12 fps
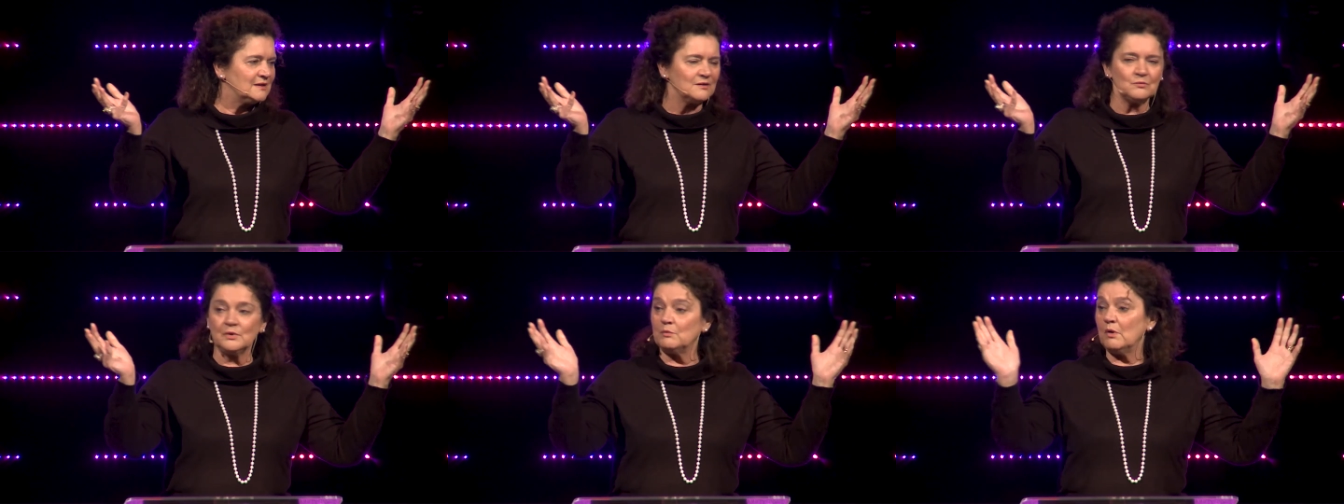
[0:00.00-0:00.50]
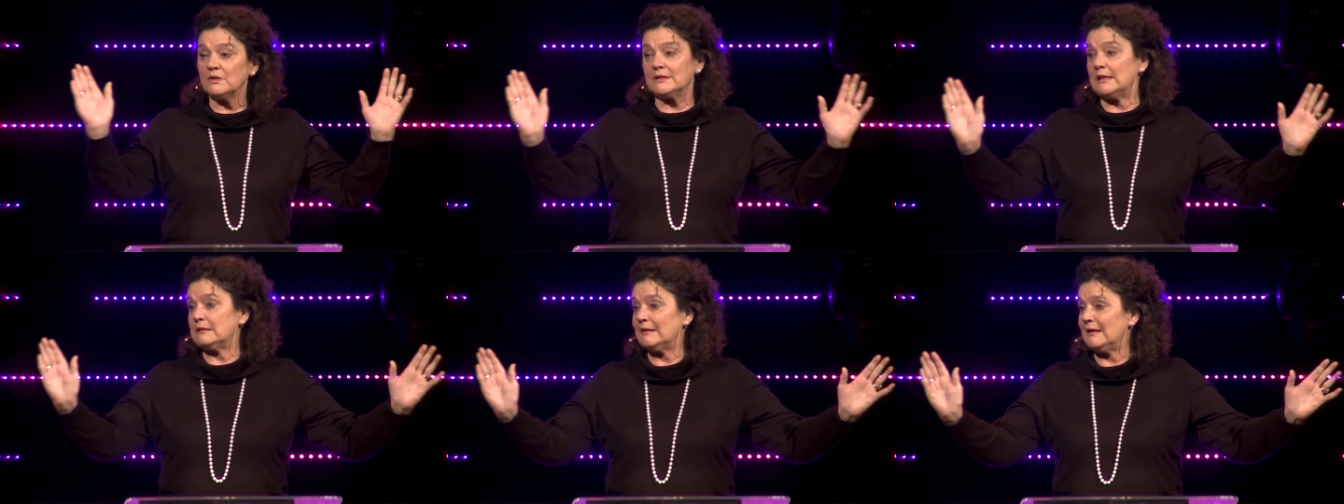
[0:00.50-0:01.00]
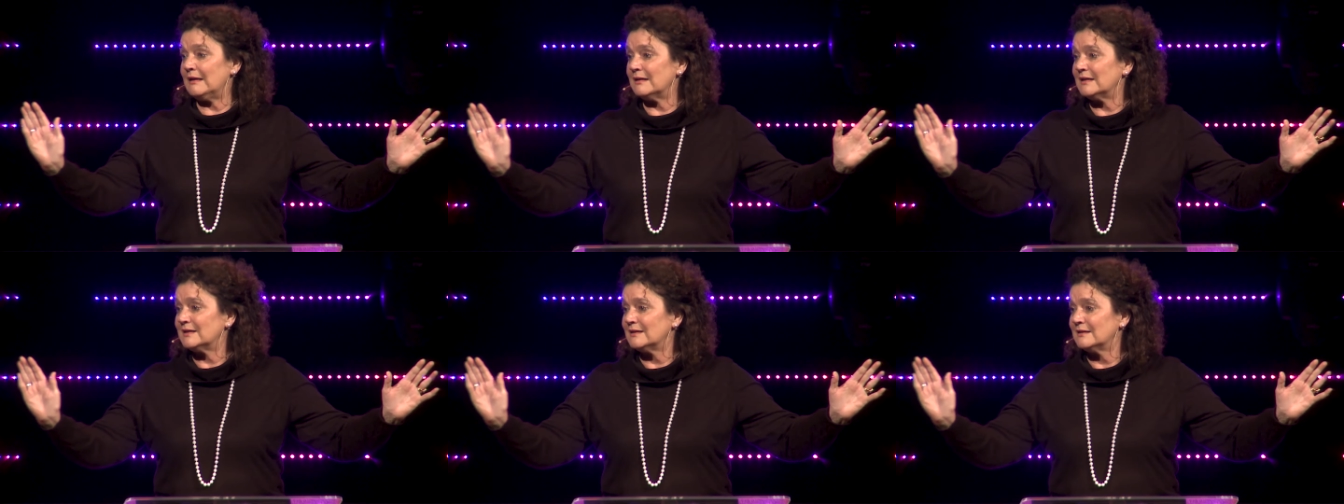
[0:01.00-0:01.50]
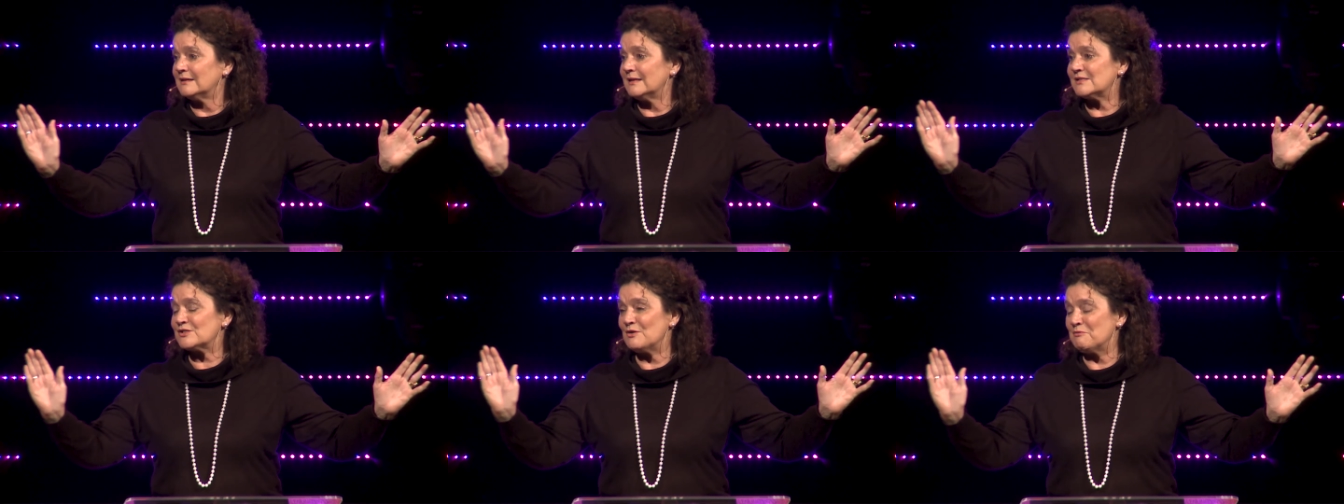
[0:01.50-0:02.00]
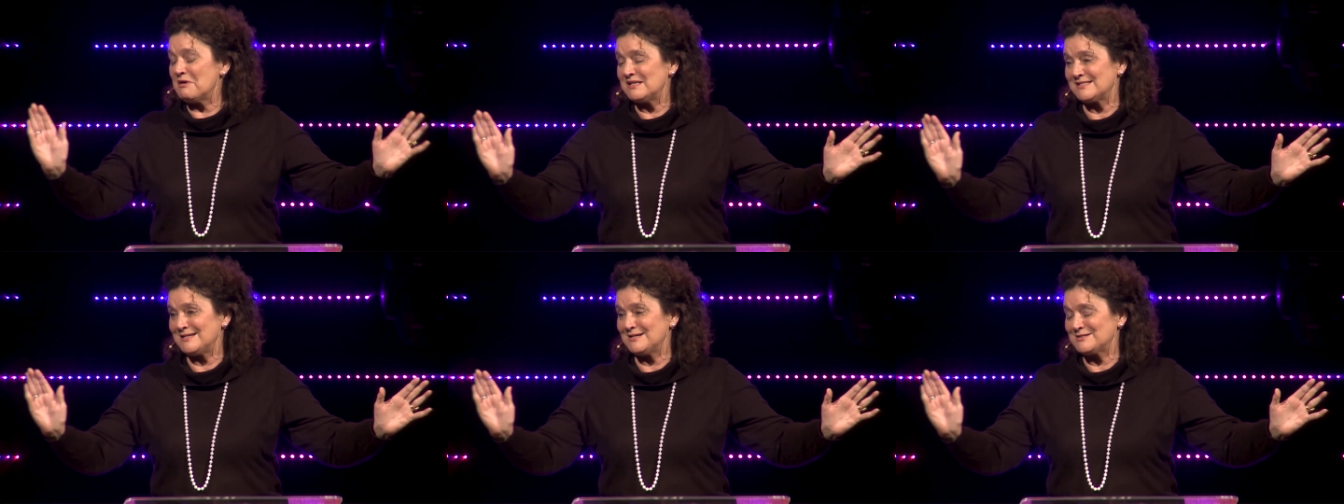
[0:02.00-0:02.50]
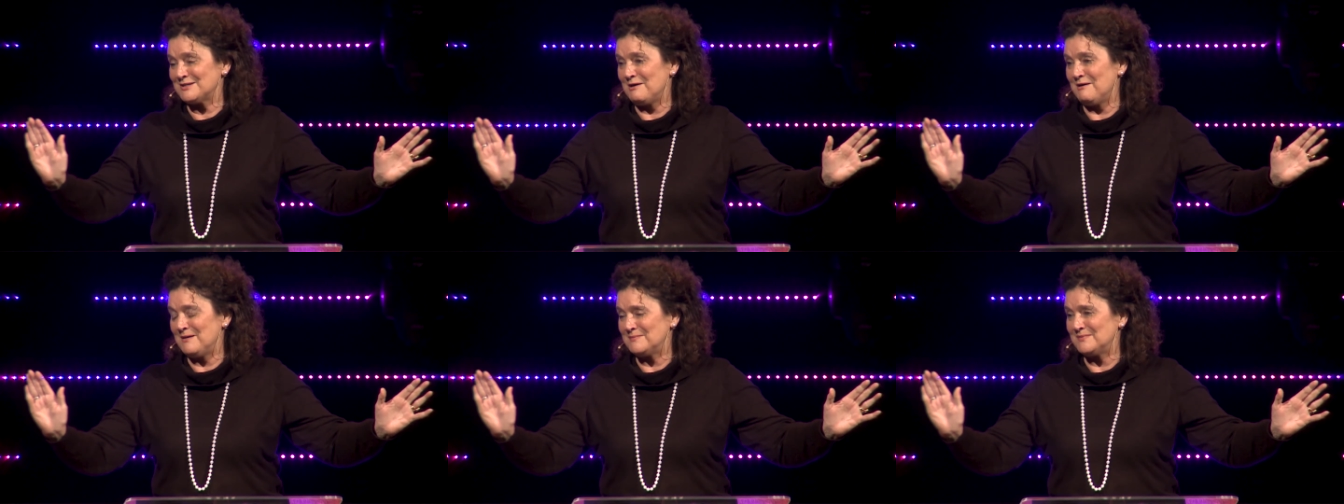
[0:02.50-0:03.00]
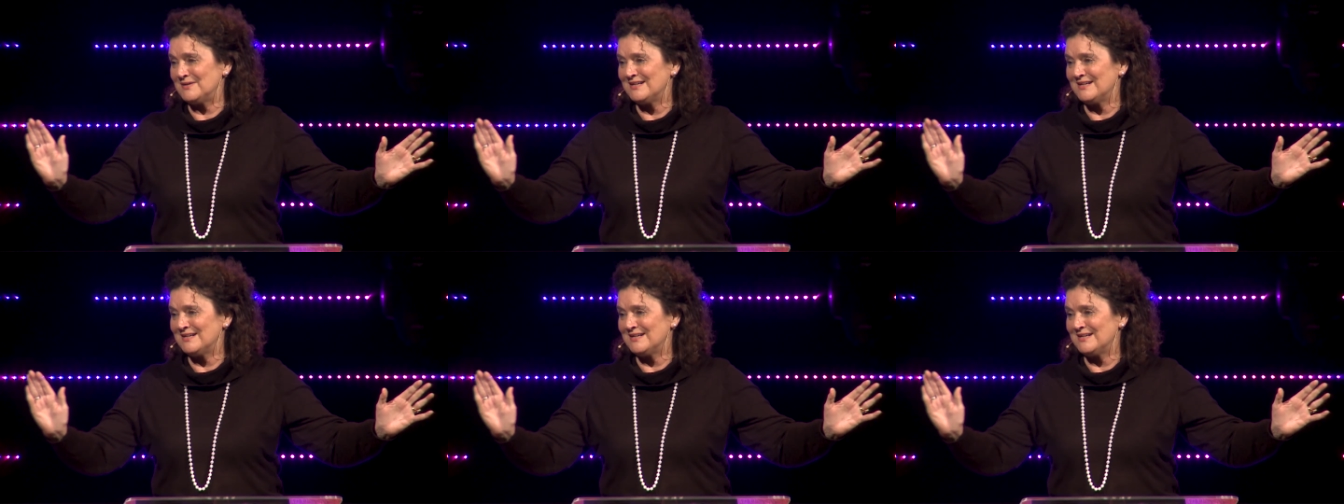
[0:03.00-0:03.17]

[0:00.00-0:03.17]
We won't get there. Let's not waste our time.